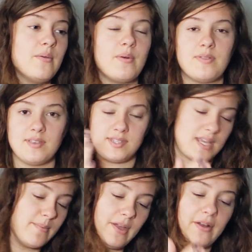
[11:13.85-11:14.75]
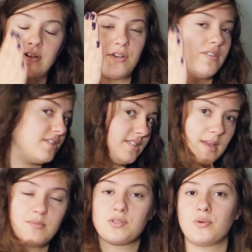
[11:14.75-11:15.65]
Where this same character in the
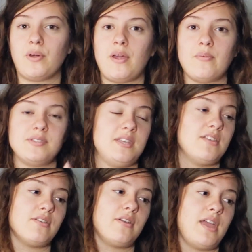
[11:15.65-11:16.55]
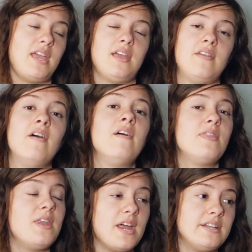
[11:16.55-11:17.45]
same story was either in
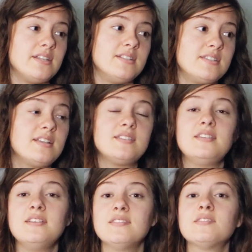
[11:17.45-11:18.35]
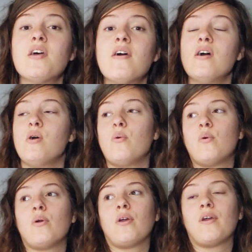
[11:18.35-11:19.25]
the 1960s
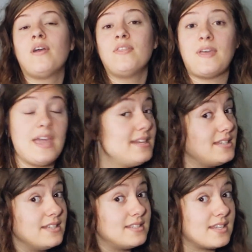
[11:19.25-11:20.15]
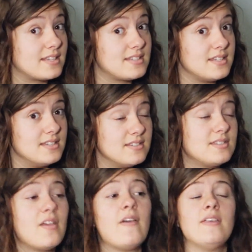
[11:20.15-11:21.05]
or the 1860s,